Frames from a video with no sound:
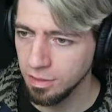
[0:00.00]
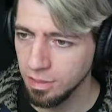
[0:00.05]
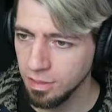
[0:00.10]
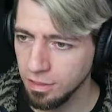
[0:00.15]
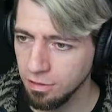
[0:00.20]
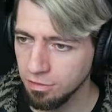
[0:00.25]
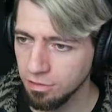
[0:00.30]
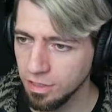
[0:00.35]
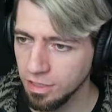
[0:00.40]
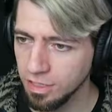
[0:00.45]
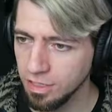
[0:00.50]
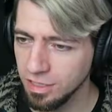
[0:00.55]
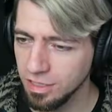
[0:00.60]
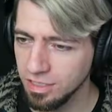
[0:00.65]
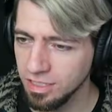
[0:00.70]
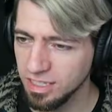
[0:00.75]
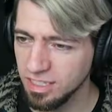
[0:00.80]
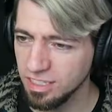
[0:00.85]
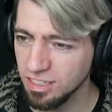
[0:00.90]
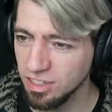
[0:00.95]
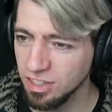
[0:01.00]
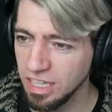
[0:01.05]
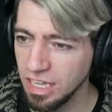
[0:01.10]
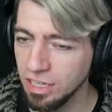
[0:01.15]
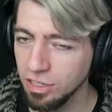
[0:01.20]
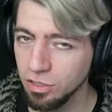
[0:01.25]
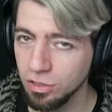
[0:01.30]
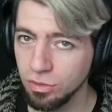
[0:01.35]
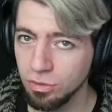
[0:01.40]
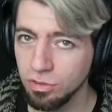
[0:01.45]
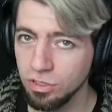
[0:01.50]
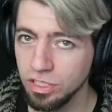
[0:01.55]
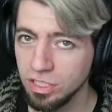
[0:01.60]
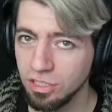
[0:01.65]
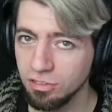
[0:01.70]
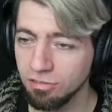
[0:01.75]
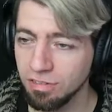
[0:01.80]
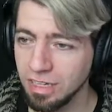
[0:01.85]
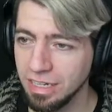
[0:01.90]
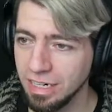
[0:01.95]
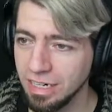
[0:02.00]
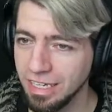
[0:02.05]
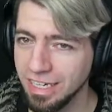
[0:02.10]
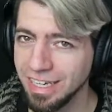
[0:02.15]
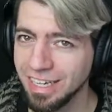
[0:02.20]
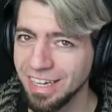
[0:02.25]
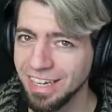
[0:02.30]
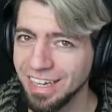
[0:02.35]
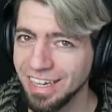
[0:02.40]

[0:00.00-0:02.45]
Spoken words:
There it is. It's not that huge, is it really?